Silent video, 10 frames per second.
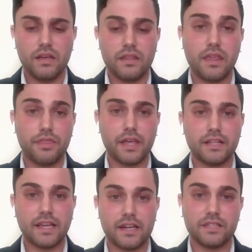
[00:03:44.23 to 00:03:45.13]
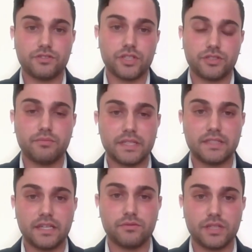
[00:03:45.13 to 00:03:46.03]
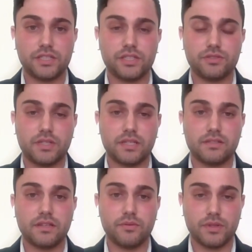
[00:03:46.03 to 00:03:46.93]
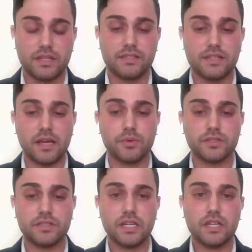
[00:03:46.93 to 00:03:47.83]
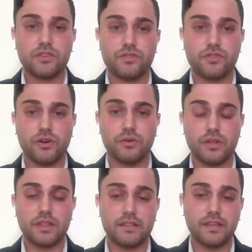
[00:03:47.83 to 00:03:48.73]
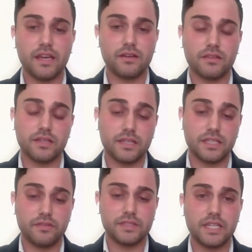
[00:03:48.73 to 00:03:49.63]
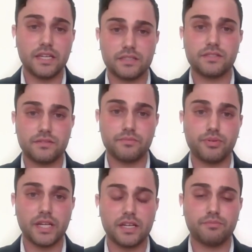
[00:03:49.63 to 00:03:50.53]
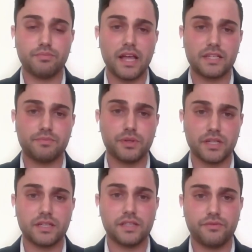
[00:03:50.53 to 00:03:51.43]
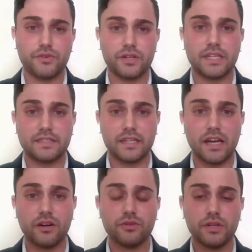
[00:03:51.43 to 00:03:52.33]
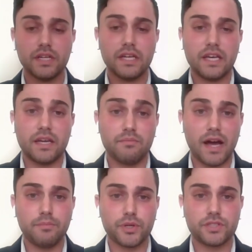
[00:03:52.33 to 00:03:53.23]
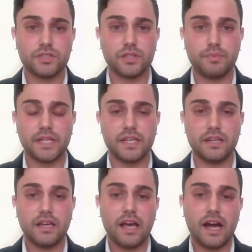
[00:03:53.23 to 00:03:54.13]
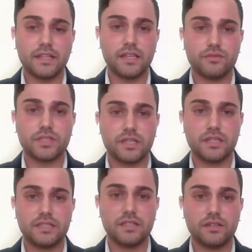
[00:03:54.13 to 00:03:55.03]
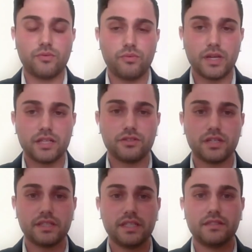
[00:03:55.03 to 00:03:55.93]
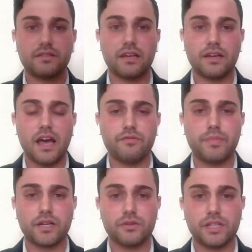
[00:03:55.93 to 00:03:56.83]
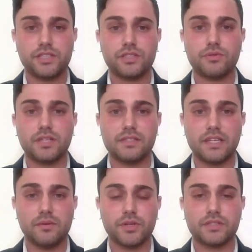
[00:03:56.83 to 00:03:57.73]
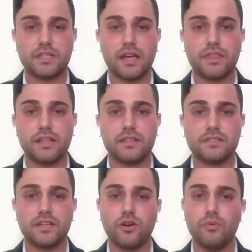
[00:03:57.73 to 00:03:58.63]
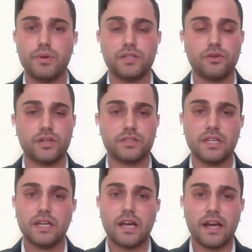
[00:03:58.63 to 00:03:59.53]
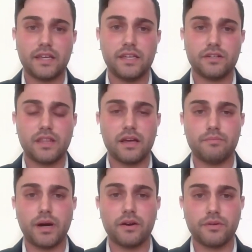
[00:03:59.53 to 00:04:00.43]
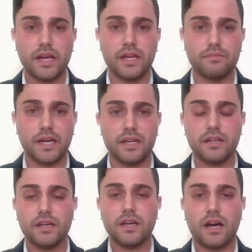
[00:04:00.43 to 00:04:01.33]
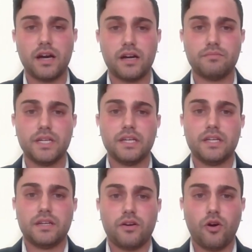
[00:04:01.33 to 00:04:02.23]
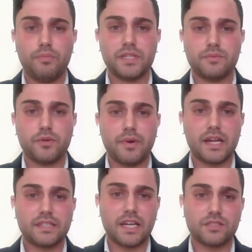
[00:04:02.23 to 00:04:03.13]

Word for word: they think that Israel should maintain relations with its, with its neighbors. So the take, the give and take is pretty complex politically for Netanyahu. In my personal opinion, I think it was a good deal. Israel needs to have better relations with its neighbors. I think this could open doors. I hear that Bahrain might um, open diplomatic ties